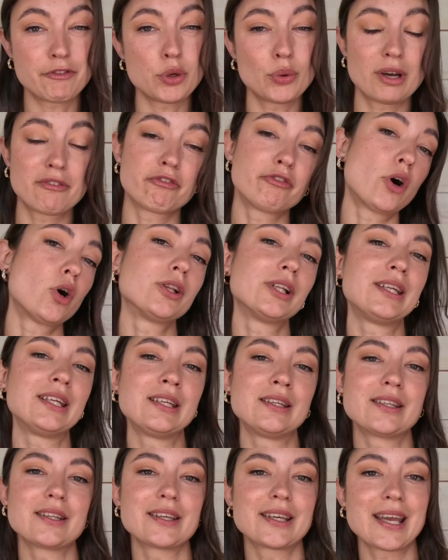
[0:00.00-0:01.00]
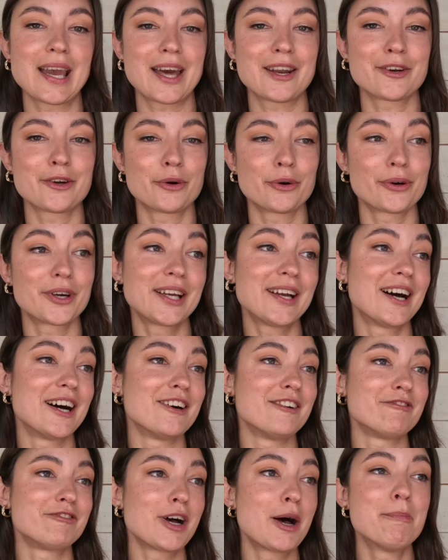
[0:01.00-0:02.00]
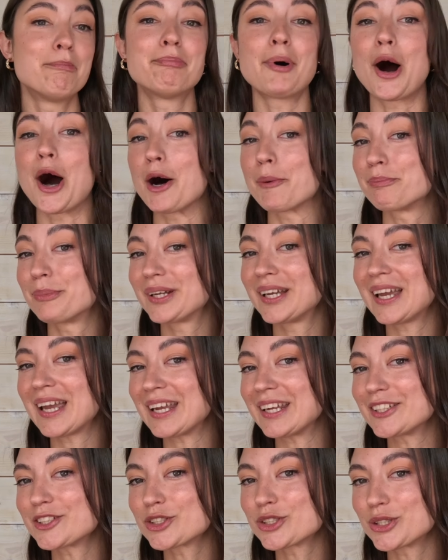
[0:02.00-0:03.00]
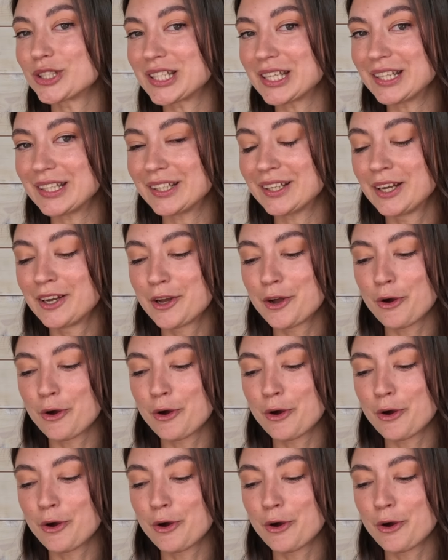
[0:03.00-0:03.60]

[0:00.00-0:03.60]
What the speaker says: you have fallen into the category of pop HD,